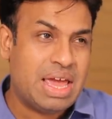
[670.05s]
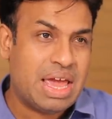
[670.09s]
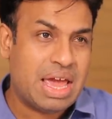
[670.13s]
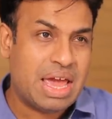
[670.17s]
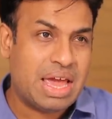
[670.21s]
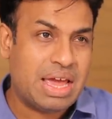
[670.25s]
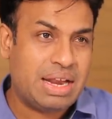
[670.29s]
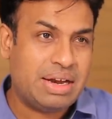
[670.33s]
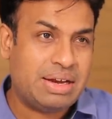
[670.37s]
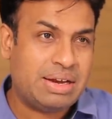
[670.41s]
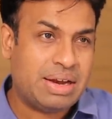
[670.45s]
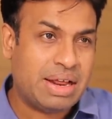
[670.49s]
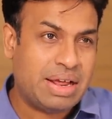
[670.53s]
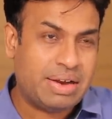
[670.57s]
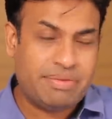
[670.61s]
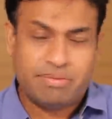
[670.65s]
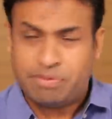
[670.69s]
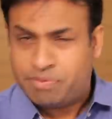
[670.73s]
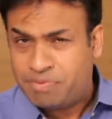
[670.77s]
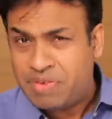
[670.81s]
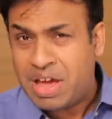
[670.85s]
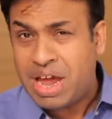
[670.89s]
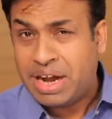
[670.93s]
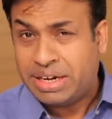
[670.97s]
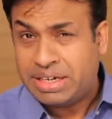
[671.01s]
And
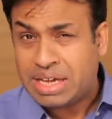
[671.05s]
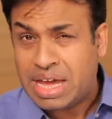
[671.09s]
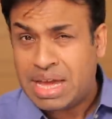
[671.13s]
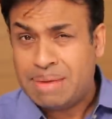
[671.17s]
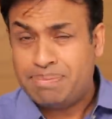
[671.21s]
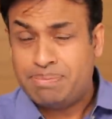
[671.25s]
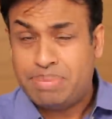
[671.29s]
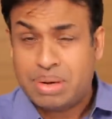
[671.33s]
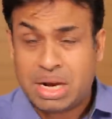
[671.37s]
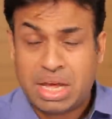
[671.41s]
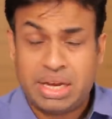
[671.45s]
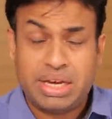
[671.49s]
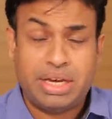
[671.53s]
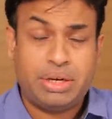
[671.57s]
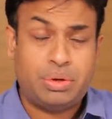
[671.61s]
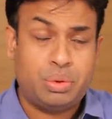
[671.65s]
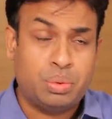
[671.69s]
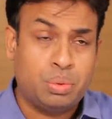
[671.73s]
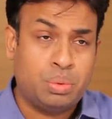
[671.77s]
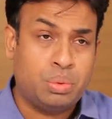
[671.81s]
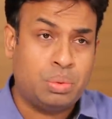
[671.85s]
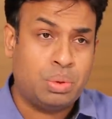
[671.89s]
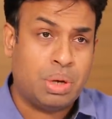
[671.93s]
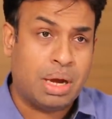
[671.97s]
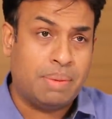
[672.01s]
in fact, I'm planning
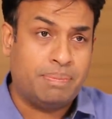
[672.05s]
to